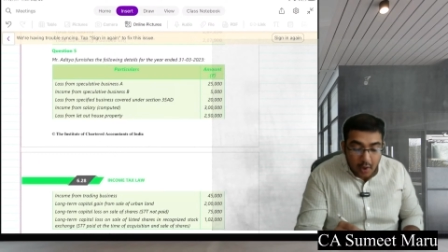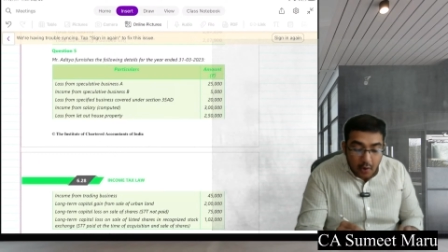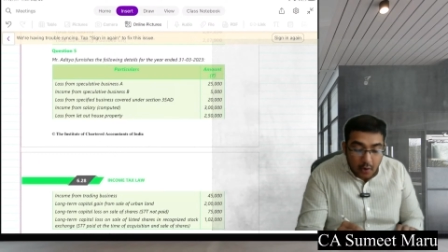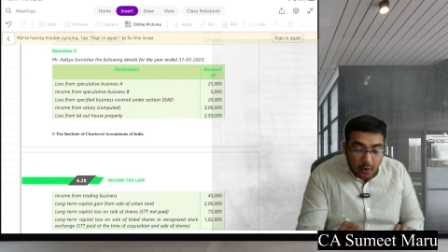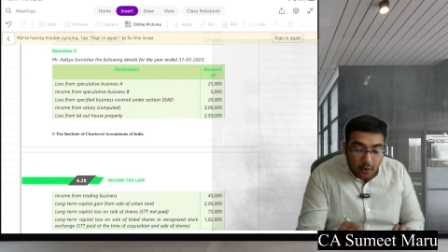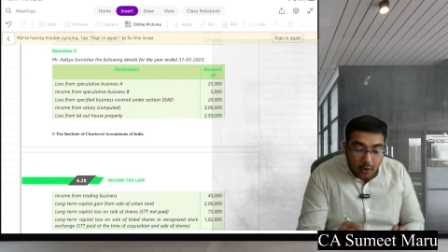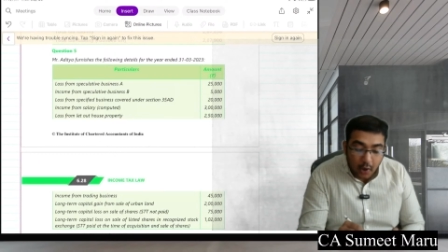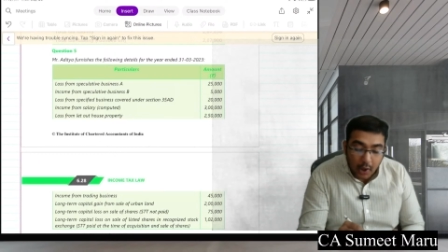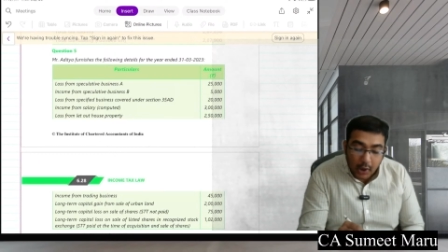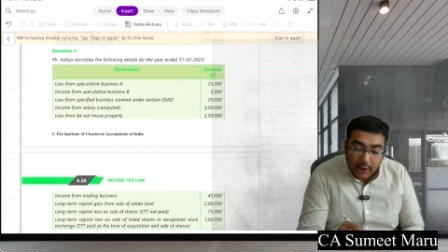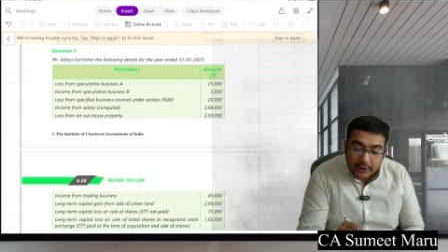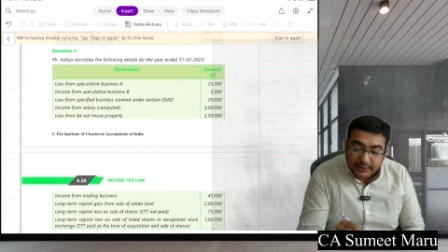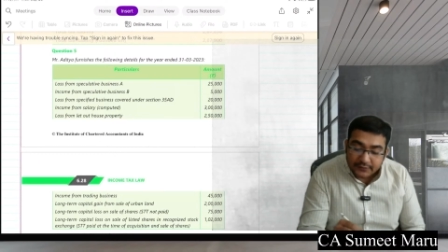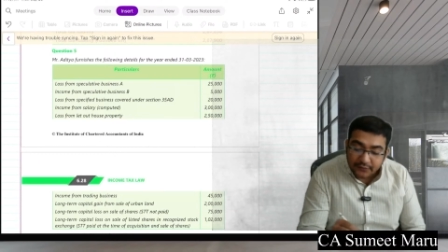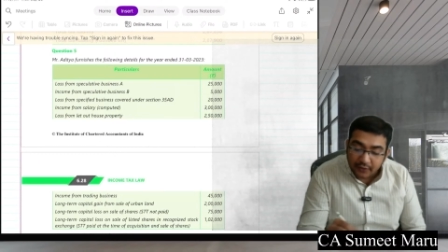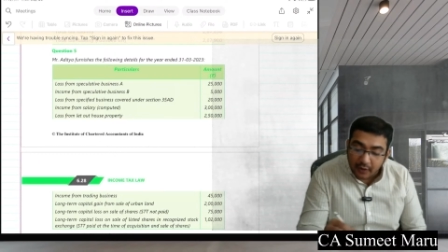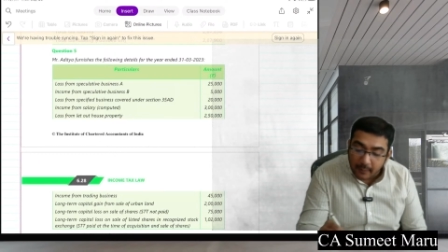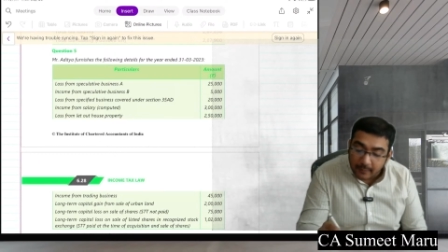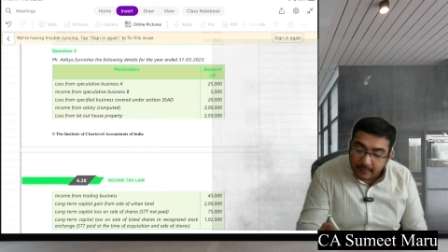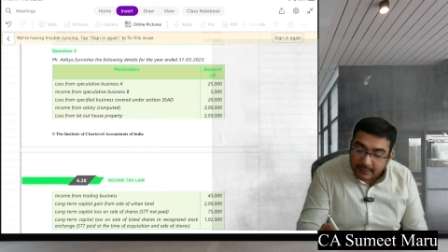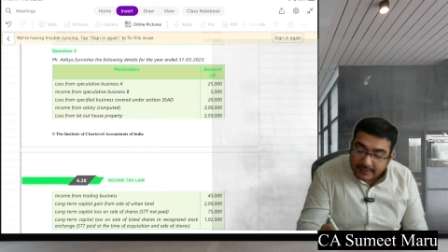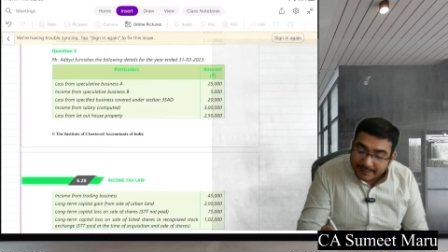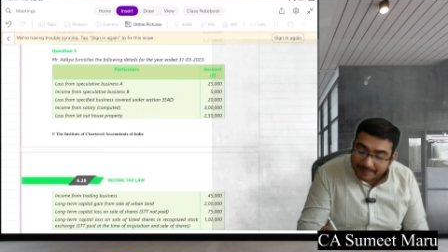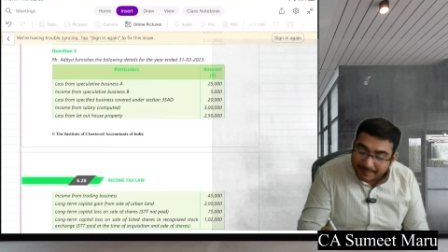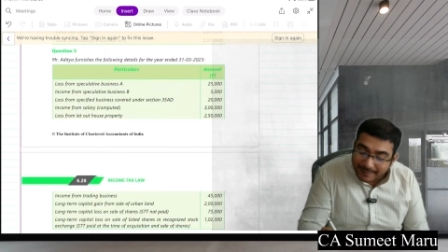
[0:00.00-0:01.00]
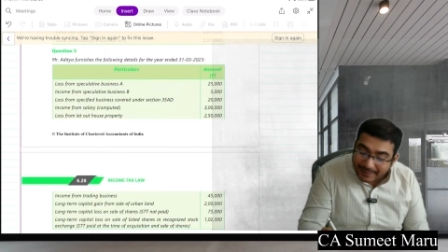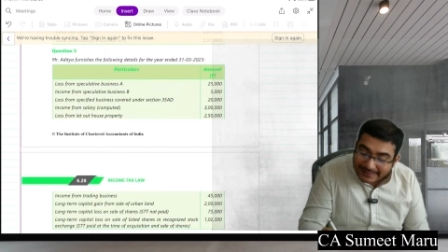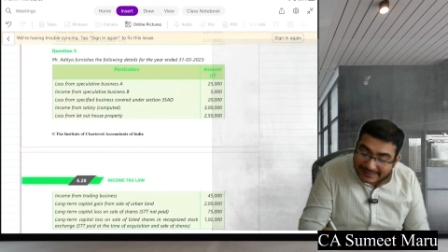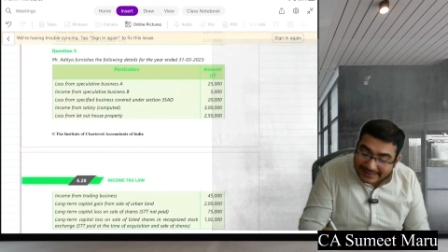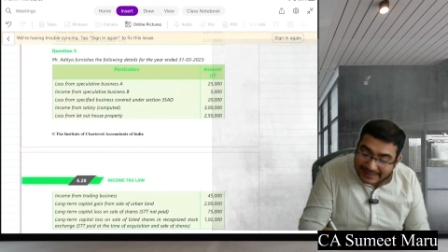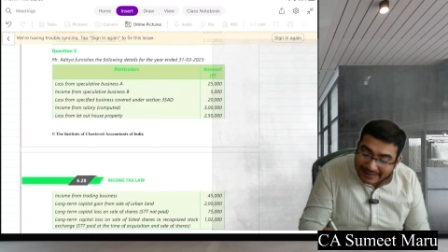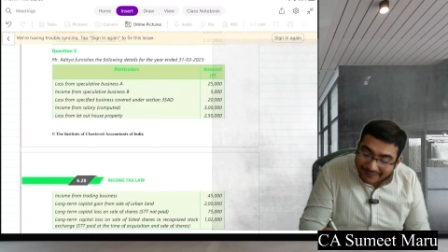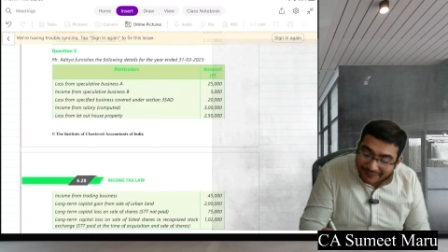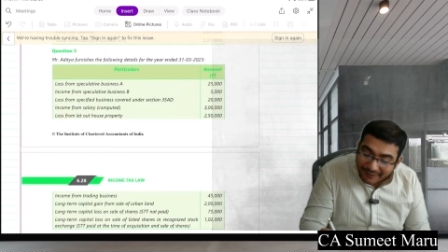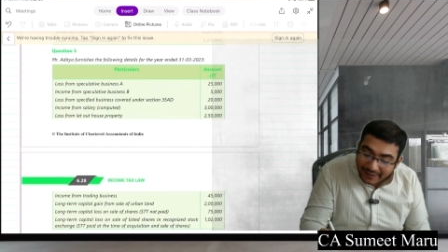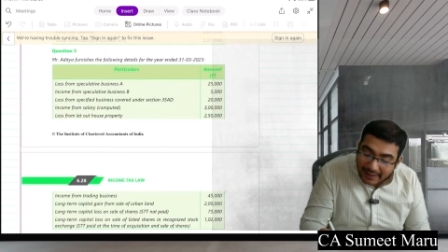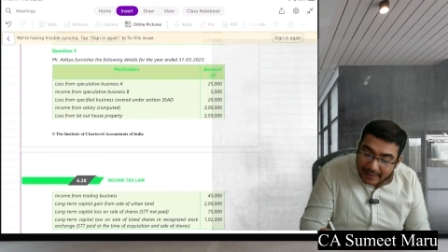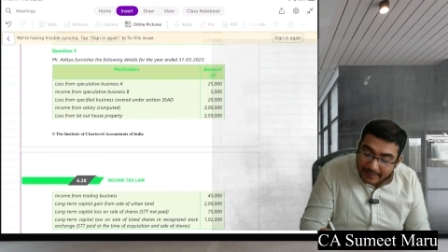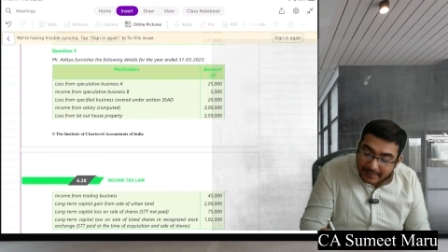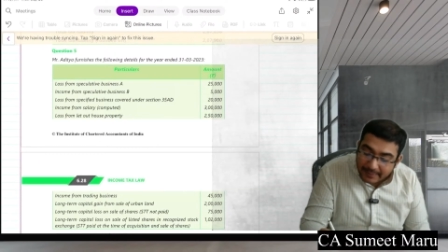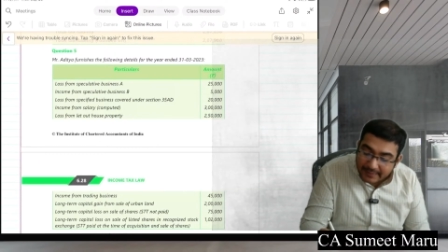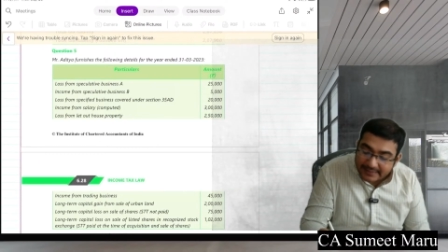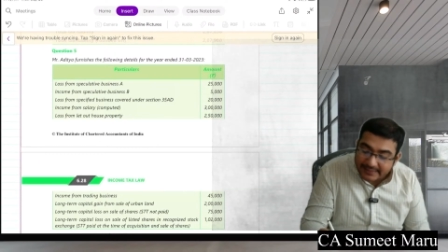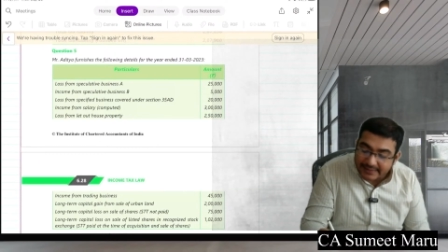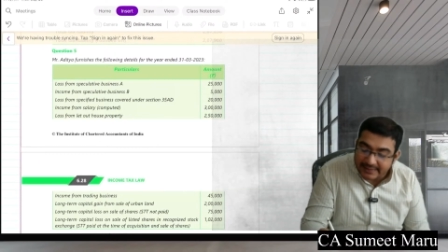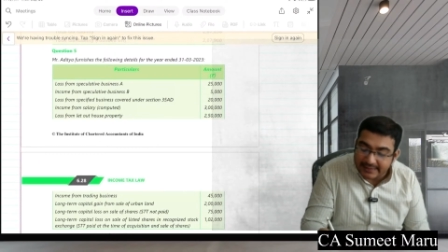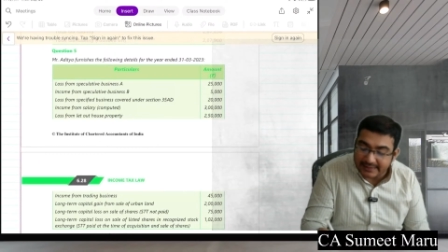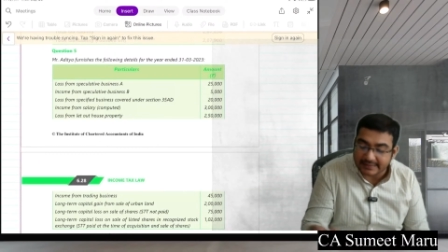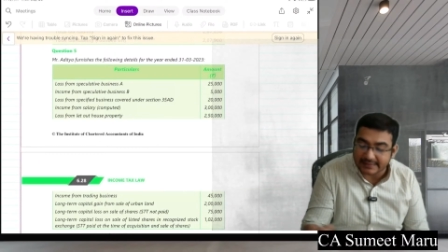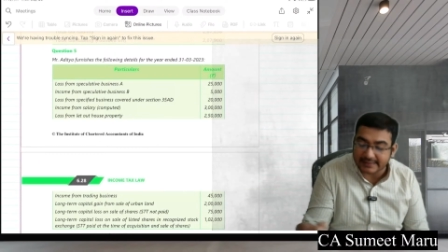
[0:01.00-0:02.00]
Loss from specified
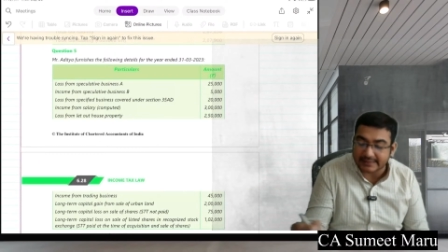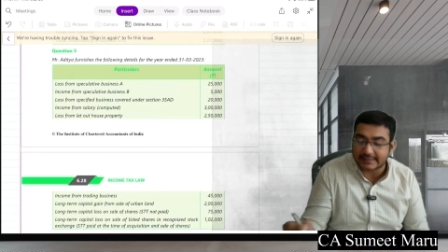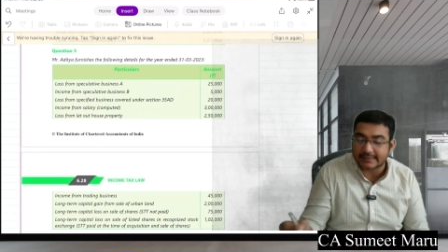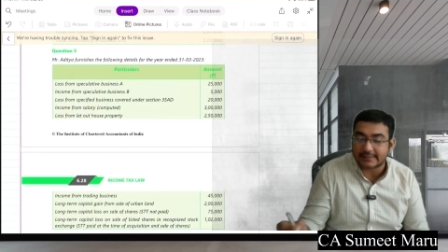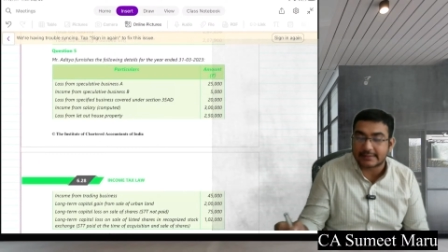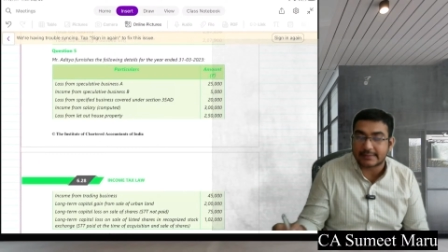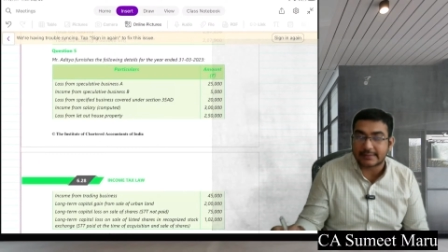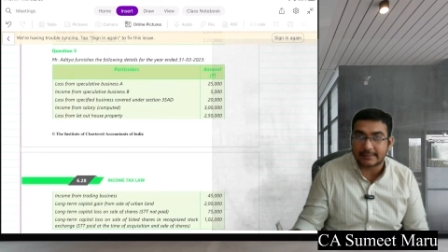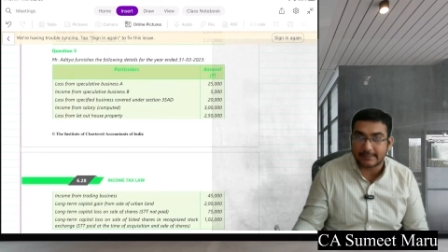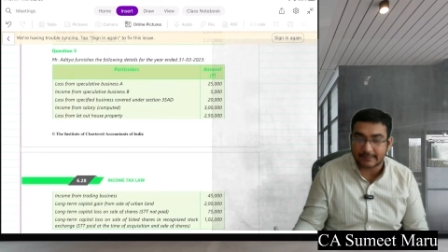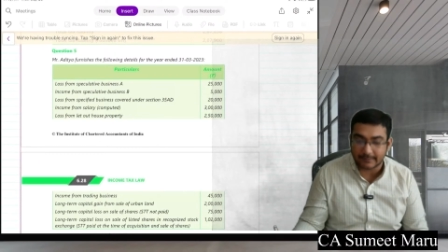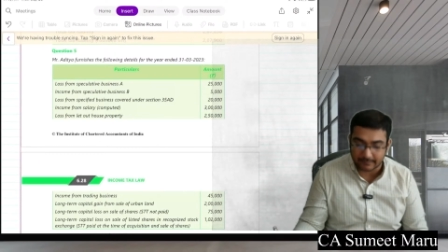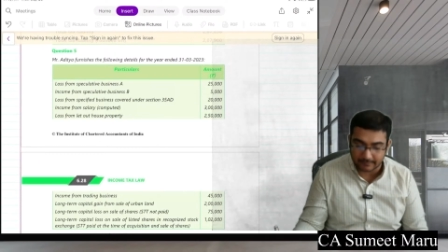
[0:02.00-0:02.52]
business.